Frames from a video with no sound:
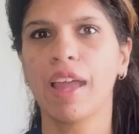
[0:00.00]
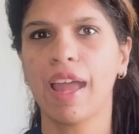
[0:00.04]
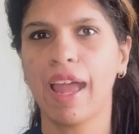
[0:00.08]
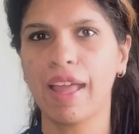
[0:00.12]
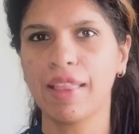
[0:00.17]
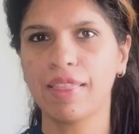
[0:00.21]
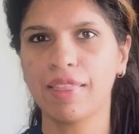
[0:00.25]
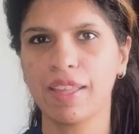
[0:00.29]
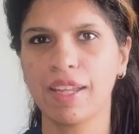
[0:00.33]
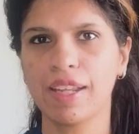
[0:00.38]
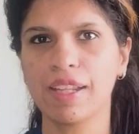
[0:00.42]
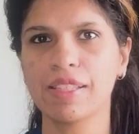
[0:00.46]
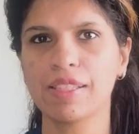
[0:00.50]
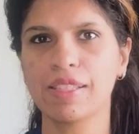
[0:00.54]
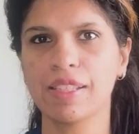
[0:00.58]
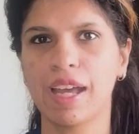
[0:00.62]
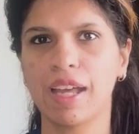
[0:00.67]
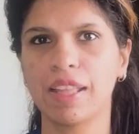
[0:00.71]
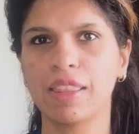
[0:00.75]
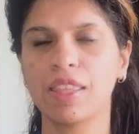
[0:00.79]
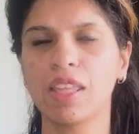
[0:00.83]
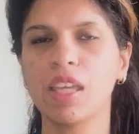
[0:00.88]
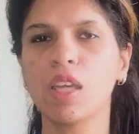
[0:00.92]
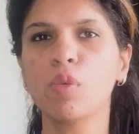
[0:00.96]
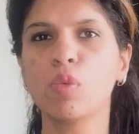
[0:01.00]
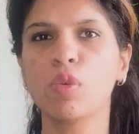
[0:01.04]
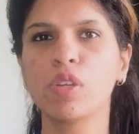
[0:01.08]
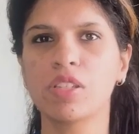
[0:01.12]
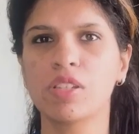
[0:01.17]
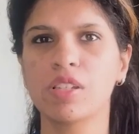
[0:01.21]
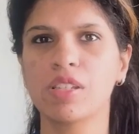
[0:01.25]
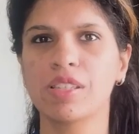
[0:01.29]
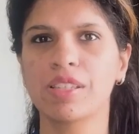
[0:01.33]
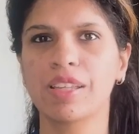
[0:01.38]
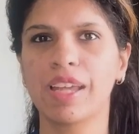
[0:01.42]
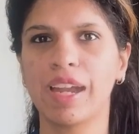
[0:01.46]
and there is nothing which
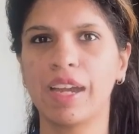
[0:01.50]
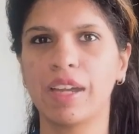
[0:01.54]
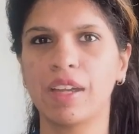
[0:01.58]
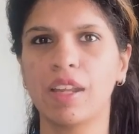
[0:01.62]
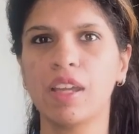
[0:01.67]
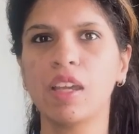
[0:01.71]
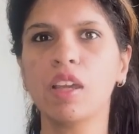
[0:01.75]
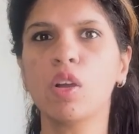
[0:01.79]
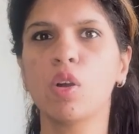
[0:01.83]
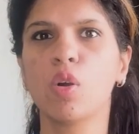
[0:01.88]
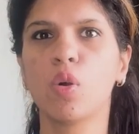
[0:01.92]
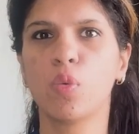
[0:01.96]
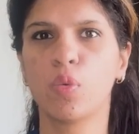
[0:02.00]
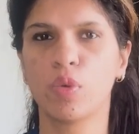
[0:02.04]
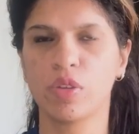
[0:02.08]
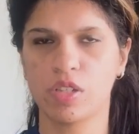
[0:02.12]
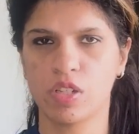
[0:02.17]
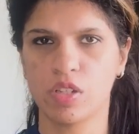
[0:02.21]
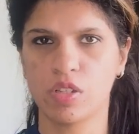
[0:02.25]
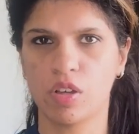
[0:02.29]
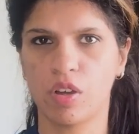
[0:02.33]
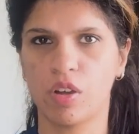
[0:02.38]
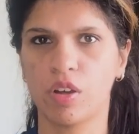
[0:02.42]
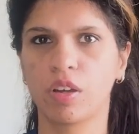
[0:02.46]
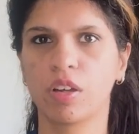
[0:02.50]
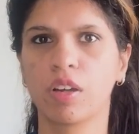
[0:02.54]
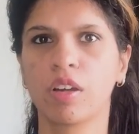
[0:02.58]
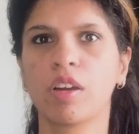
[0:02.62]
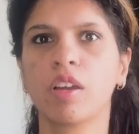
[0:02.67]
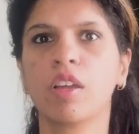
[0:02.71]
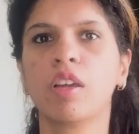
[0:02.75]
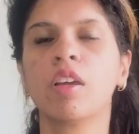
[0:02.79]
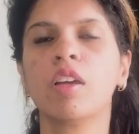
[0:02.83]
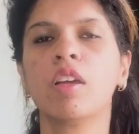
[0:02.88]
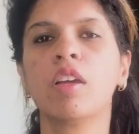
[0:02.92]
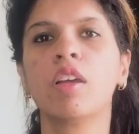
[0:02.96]
is getting overstocked.
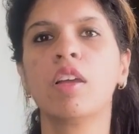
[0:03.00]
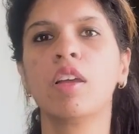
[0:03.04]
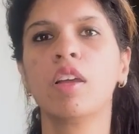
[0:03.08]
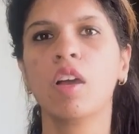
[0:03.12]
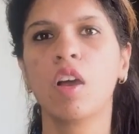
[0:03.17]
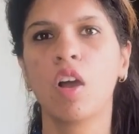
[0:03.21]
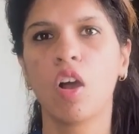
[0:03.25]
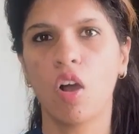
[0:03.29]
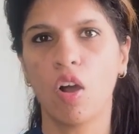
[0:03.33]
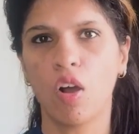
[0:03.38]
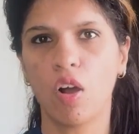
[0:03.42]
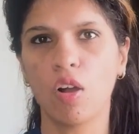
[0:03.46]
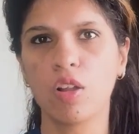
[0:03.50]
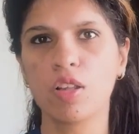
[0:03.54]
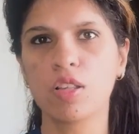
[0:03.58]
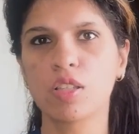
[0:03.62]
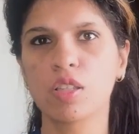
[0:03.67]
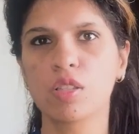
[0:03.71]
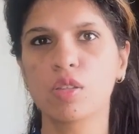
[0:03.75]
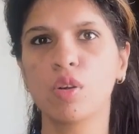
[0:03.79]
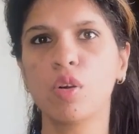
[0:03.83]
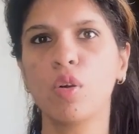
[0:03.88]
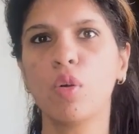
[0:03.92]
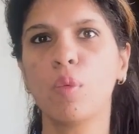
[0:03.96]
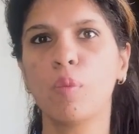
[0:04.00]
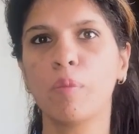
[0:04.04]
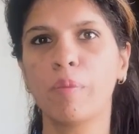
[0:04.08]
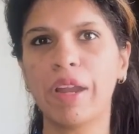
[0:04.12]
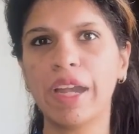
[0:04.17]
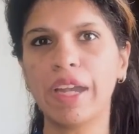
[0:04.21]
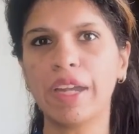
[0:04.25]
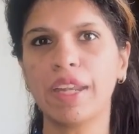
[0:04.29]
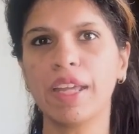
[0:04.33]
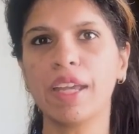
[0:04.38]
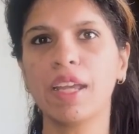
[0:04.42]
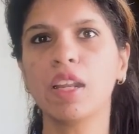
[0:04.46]
Also
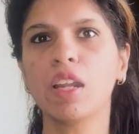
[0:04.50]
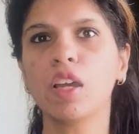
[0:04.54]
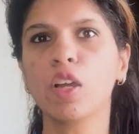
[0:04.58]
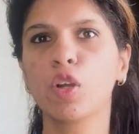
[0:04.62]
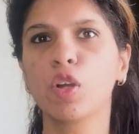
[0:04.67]
maintain a